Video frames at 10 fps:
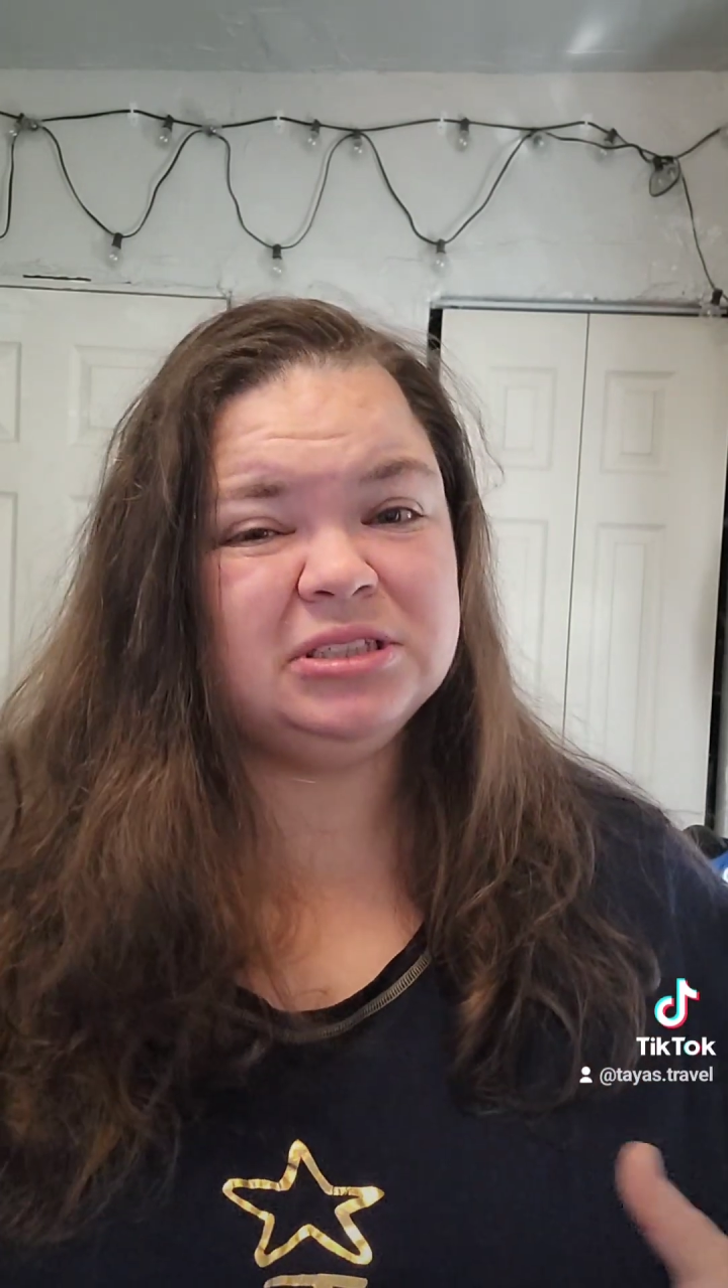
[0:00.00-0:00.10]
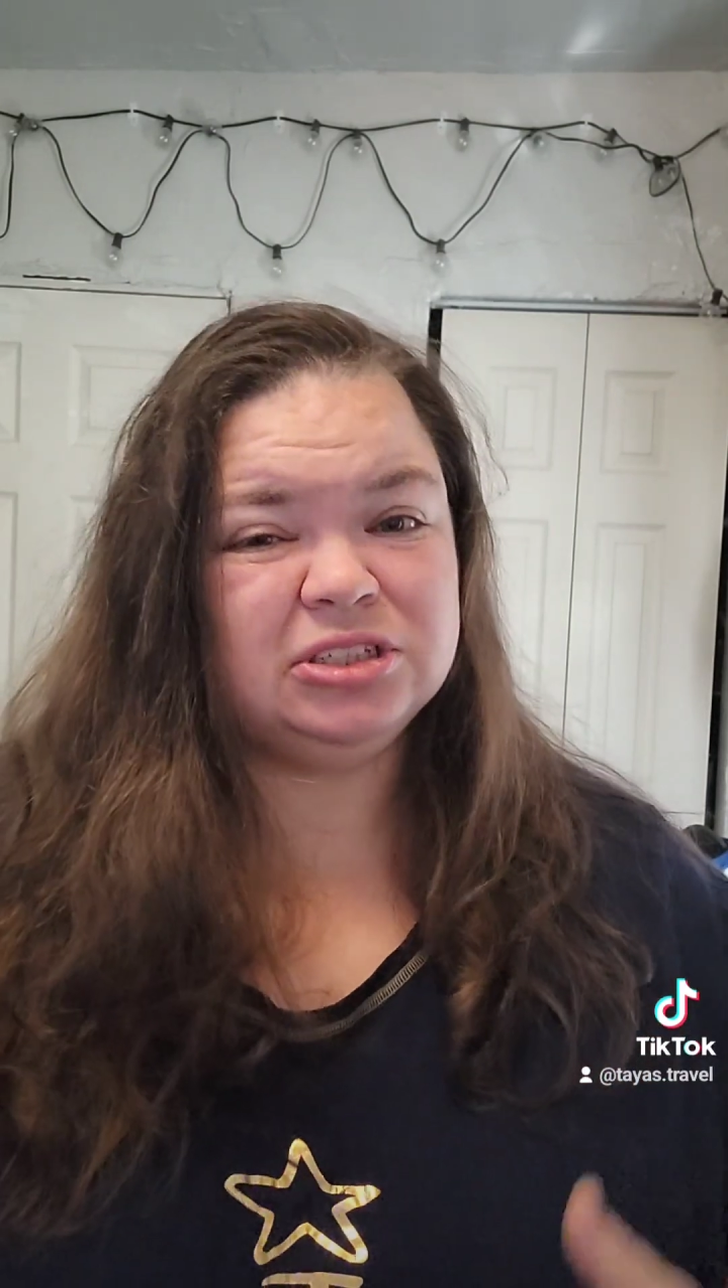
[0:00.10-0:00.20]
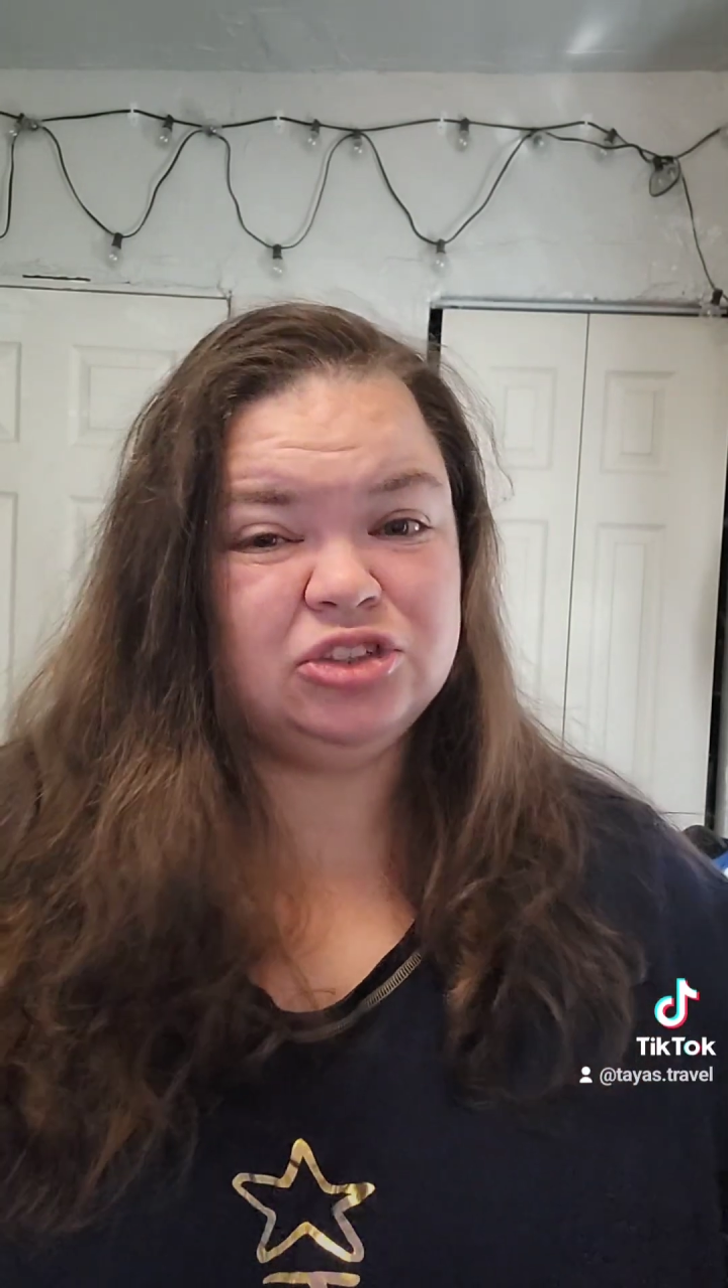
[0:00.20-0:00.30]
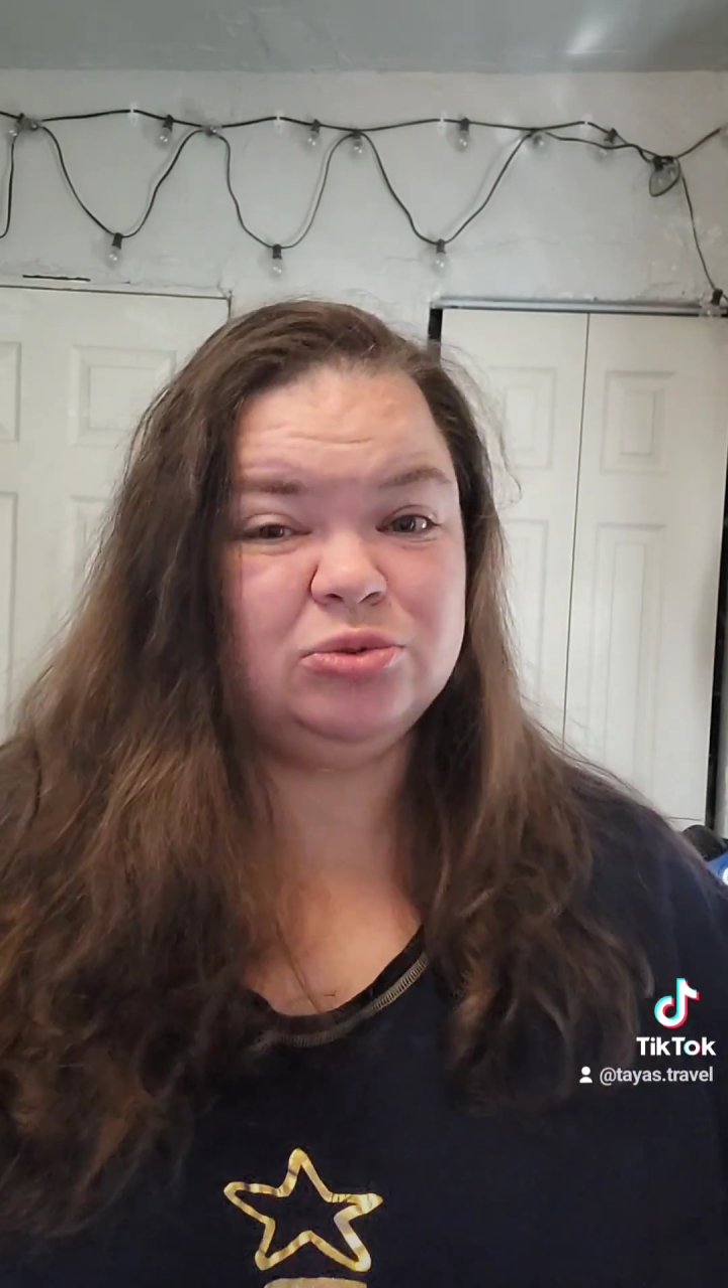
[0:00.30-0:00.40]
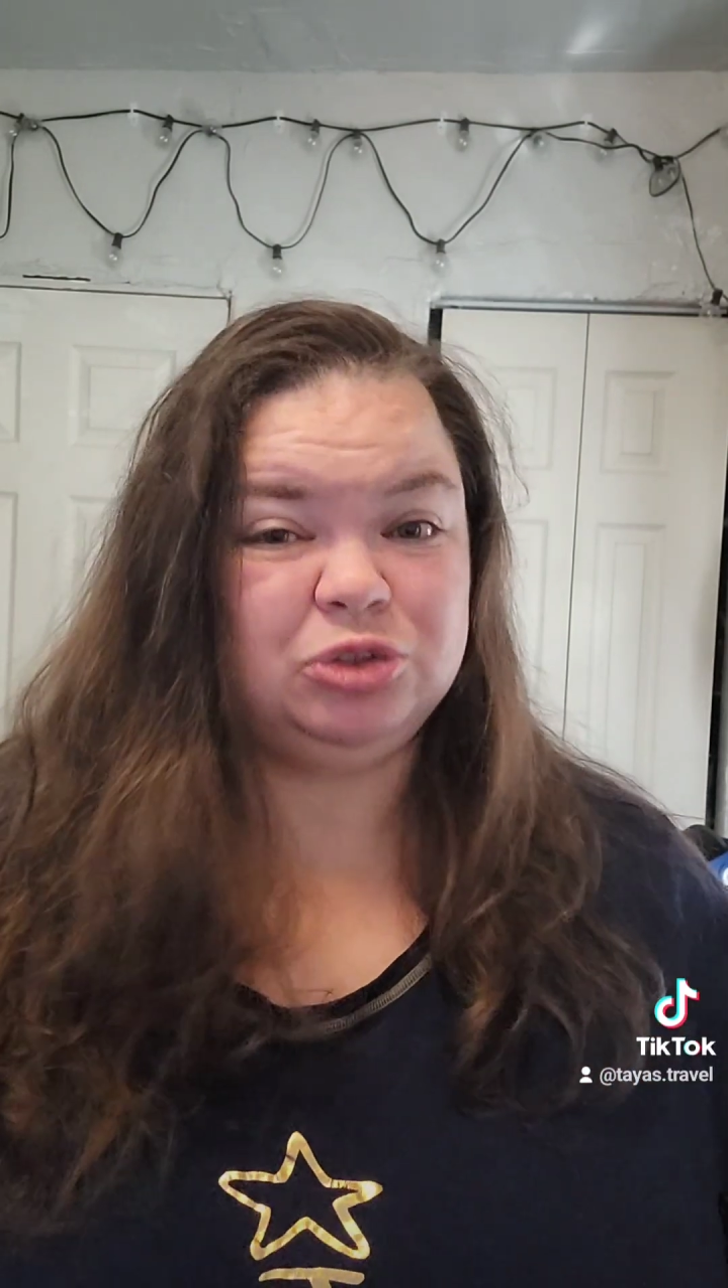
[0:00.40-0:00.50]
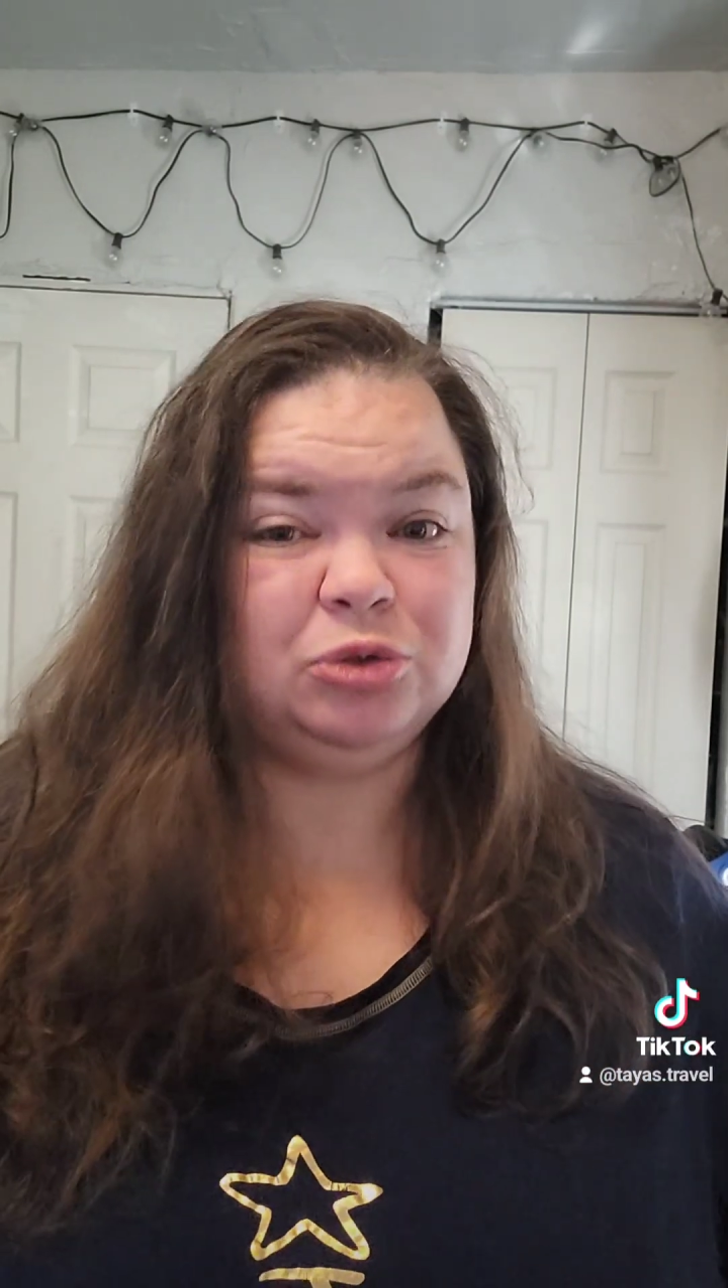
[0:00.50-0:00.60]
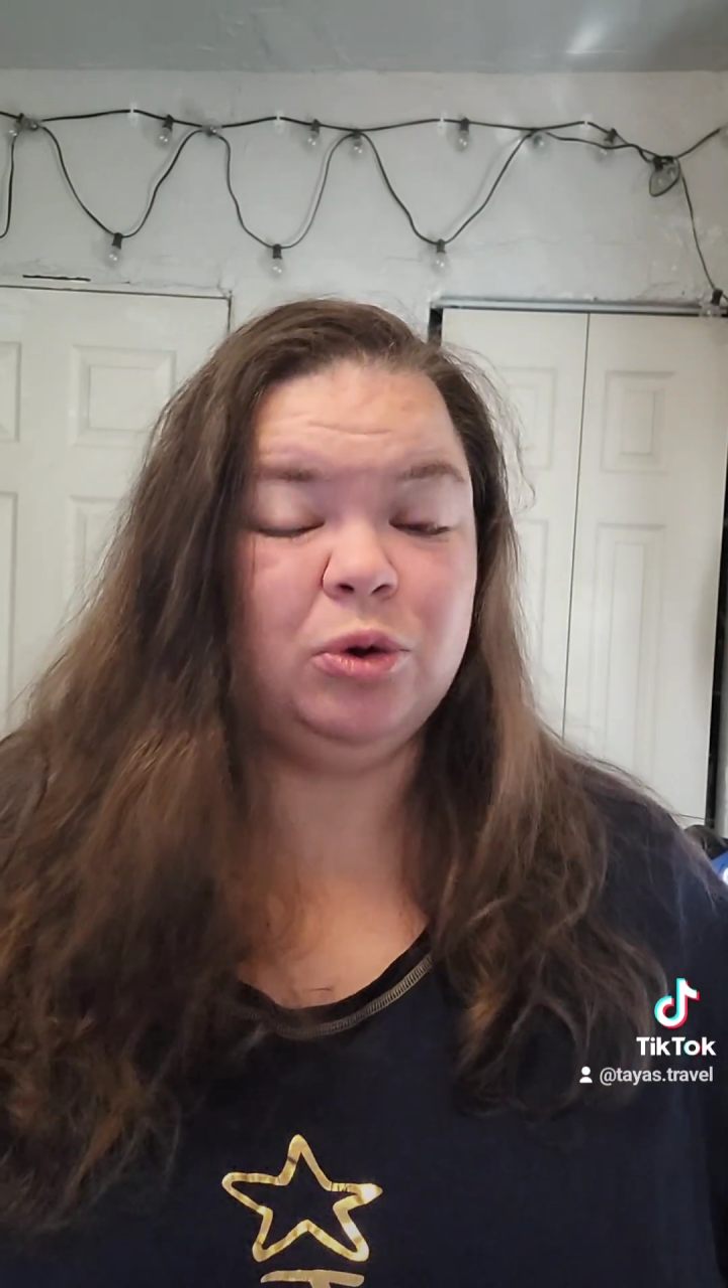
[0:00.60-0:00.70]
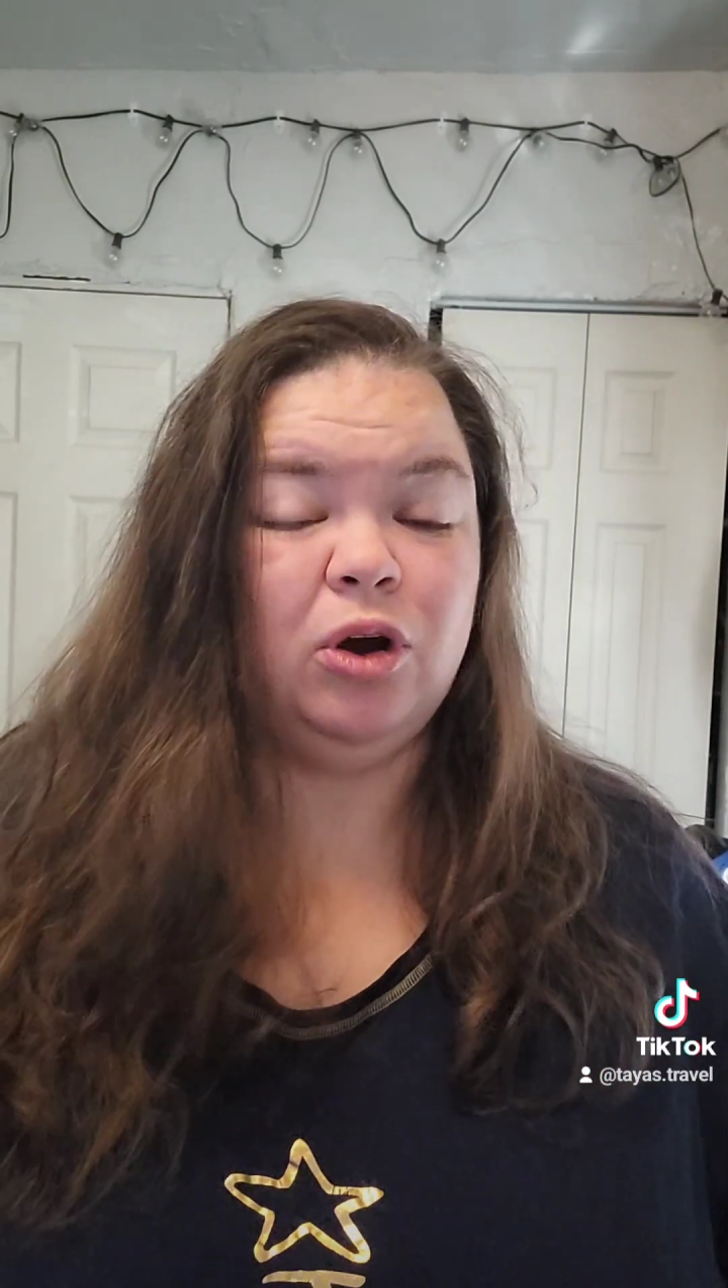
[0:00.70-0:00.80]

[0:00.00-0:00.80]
because you